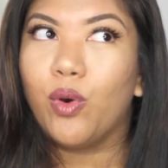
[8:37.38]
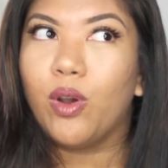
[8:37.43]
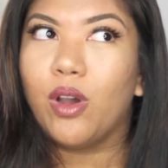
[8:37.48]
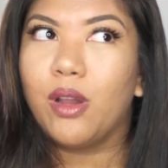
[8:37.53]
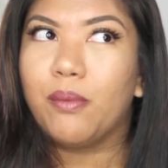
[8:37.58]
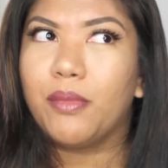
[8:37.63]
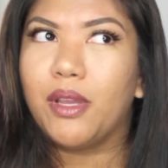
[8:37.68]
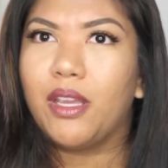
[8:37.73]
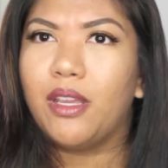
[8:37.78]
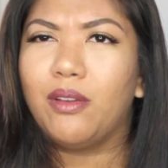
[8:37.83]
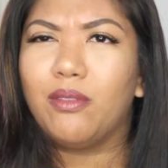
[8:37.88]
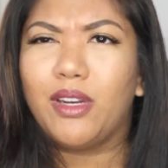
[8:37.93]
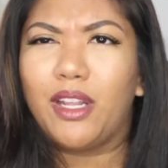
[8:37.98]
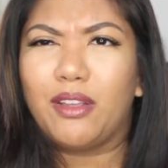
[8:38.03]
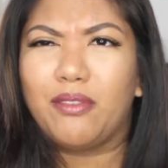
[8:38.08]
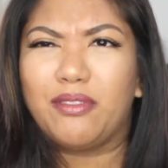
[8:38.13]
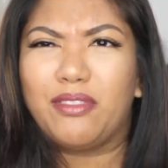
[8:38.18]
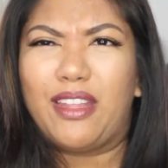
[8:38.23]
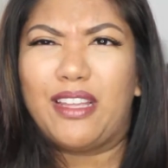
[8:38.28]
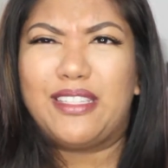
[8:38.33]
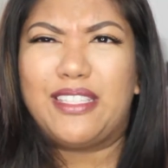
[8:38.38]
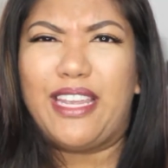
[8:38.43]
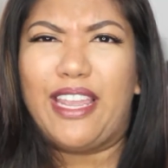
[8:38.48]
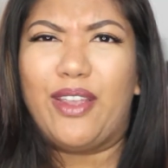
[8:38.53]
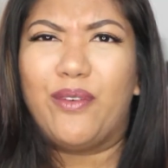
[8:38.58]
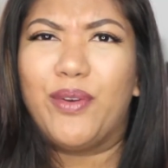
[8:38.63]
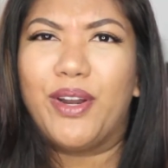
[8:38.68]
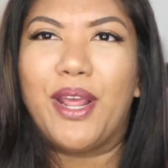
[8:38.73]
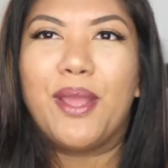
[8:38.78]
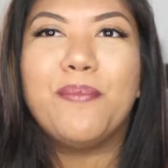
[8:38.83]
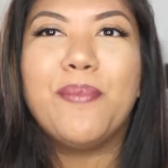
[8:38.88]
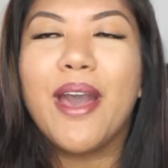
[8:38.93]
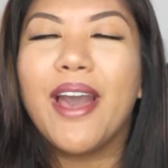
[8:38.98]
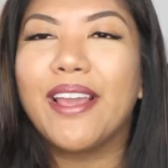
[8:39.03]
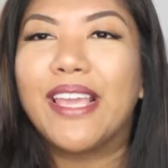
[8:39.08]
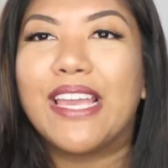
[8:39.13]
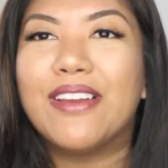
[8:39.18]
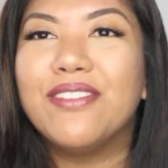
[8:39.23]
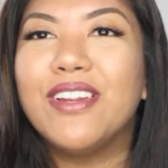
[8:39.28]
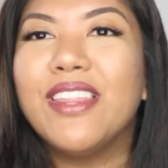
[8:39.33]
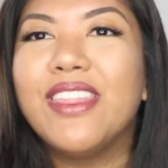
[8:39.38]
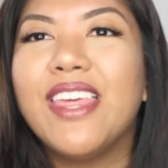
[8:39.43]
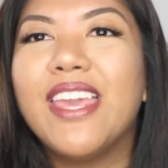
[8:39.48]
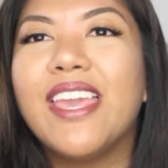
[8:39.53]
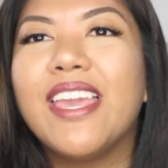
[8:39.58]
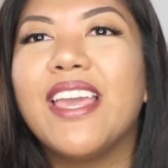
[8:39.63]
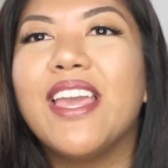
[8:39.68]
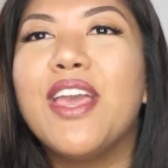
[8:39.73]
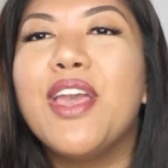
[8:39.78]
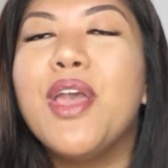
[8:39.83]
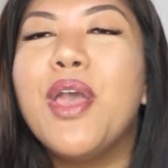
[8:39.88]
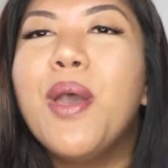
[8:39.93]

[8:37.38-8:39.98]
on my, like, the day when I pack everything.